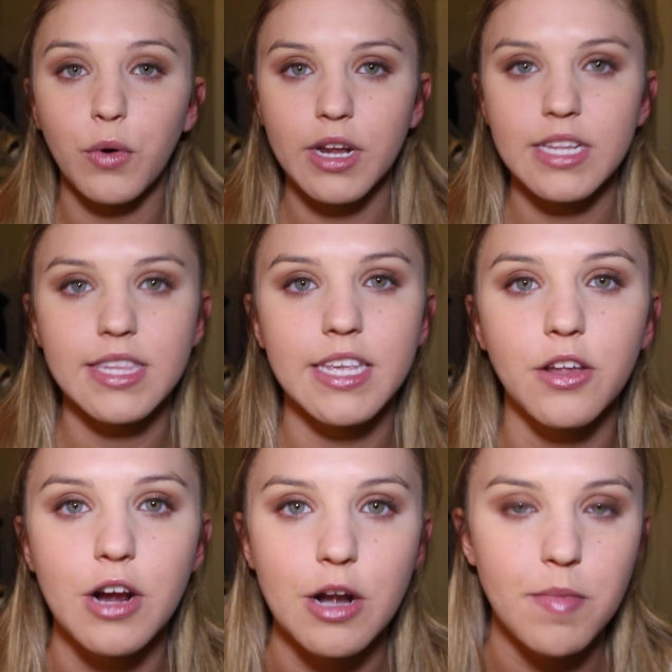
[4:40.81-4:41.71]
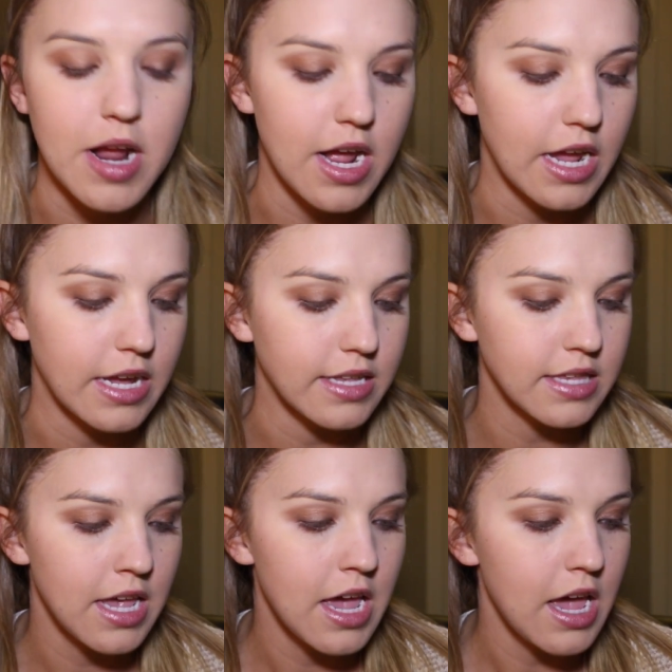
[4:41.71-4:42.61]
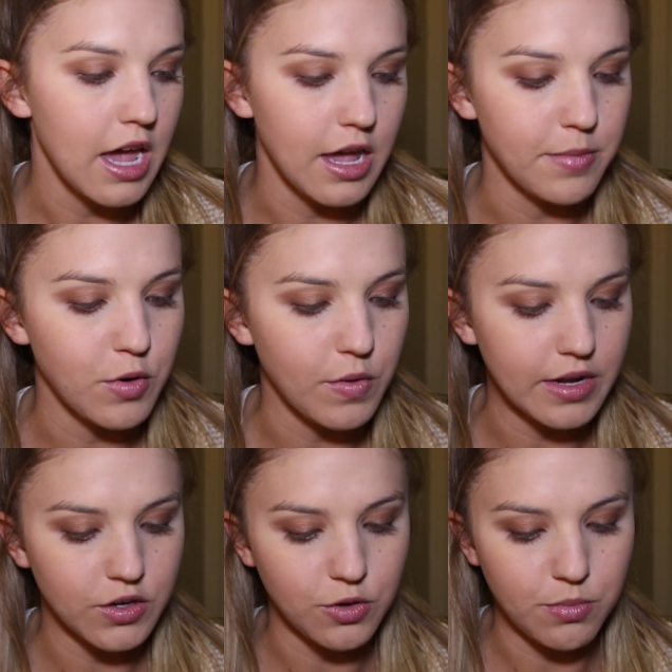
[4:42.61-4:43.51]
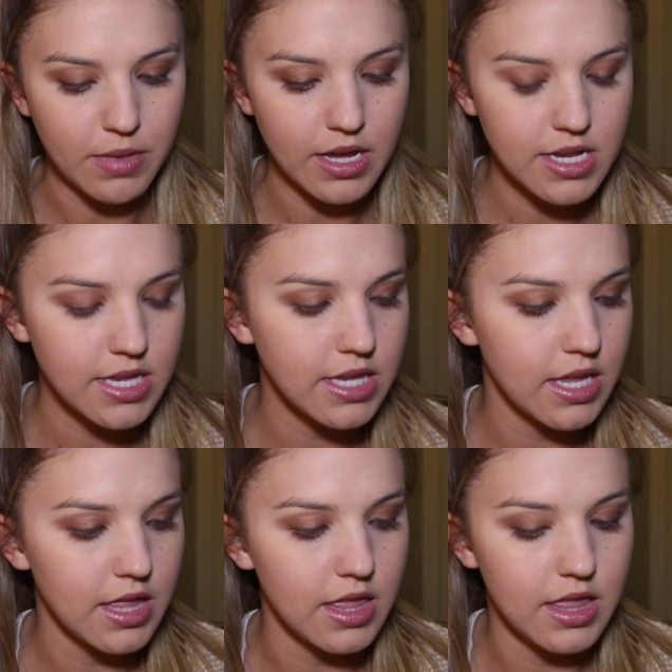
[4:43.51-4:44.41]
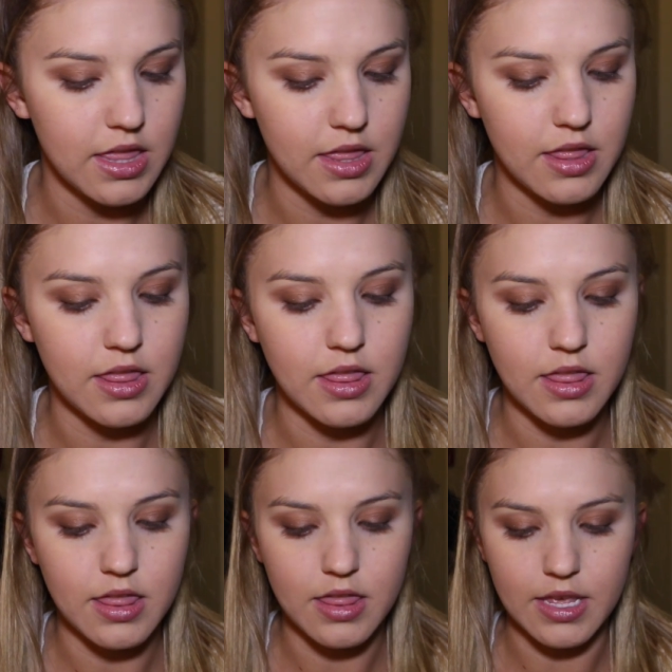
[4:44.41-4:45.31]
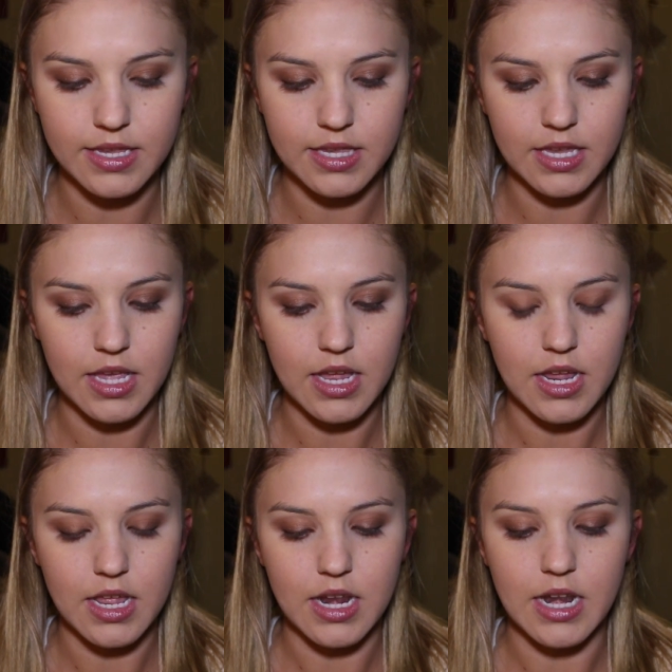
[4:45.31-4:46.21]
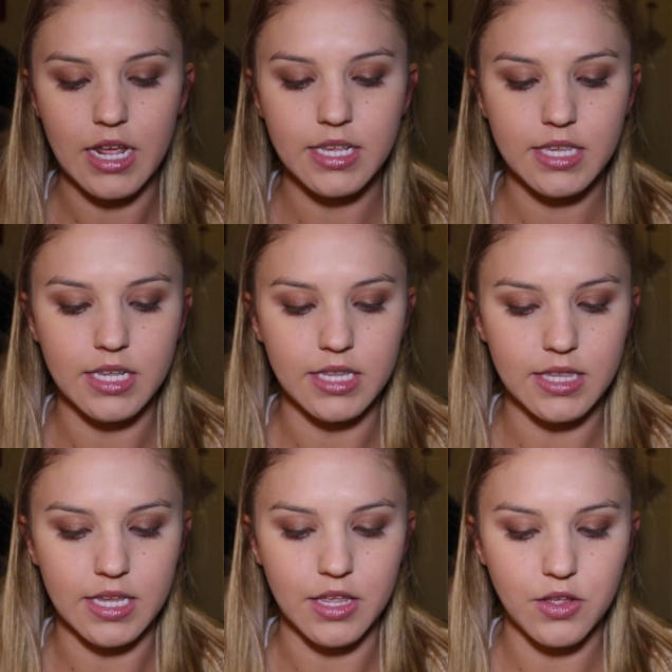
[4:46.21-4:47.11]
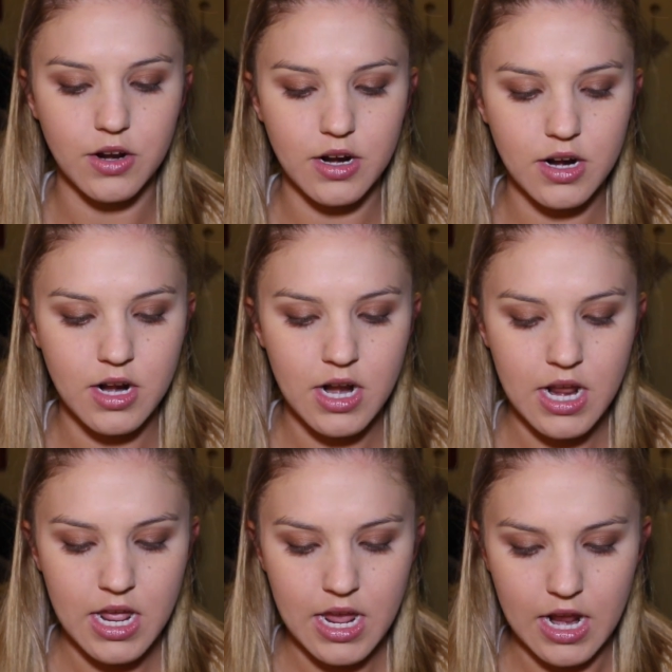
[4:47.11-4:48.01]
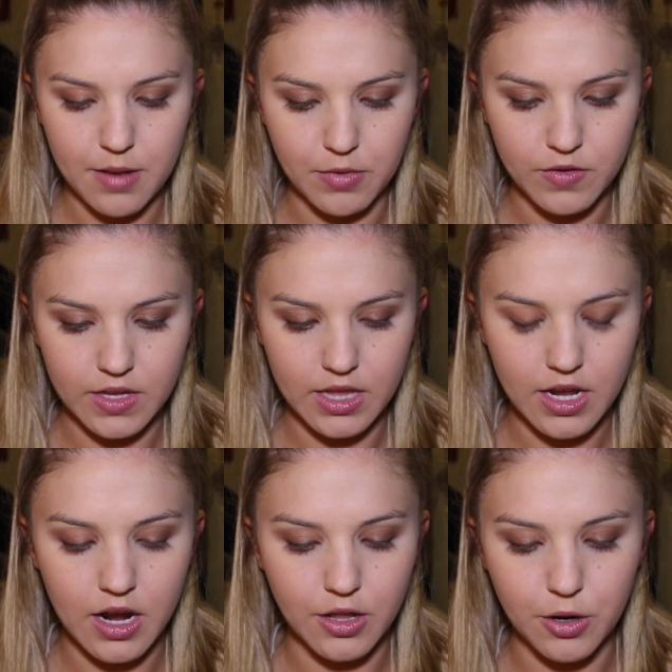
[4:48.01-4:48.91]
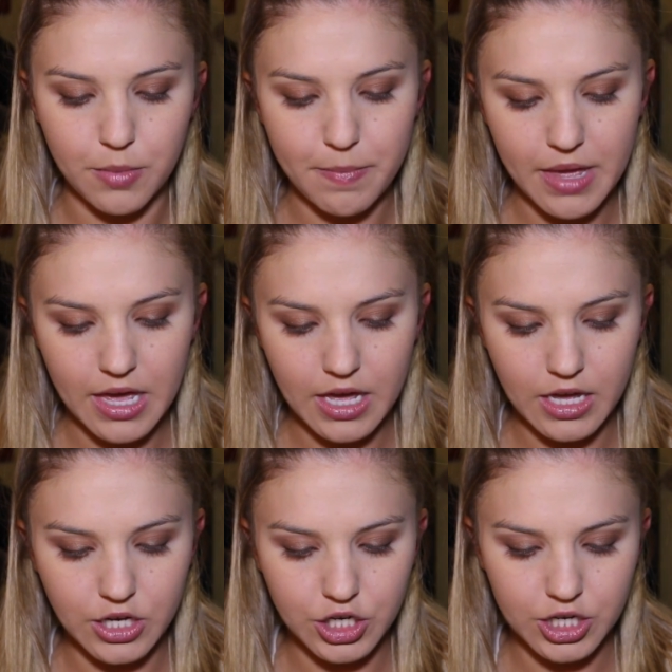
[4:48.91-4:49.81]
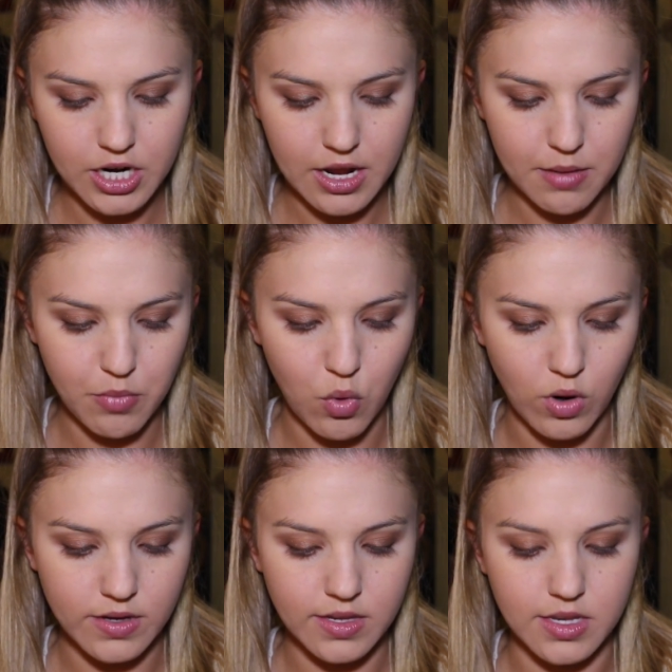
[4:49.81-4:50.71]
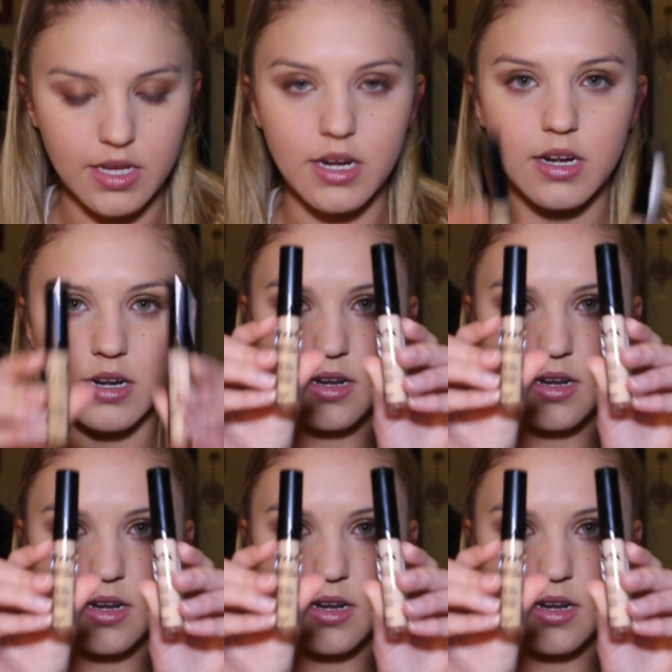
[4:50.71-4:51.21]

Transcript: for concealer under my eyes, I'm going to mix this NYX concealer, and I'm using the color Beige and Porcelain.